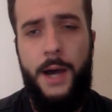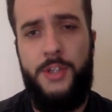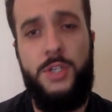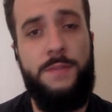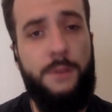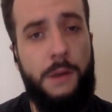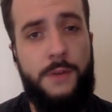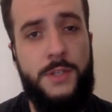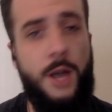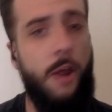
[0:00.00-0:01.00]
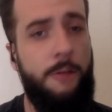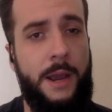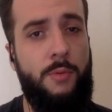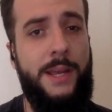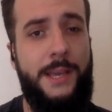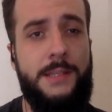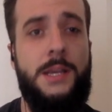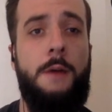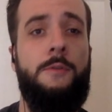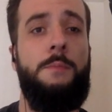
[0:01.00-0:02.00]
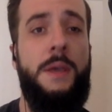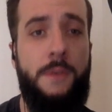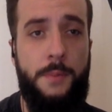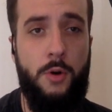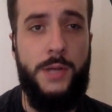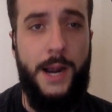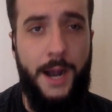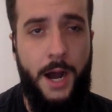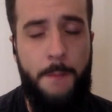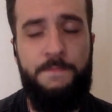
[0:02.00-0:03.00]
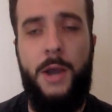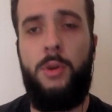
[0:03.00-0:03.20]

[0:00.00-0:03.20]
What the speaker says: Just for reference, all of my rankings come from pvpoke.com.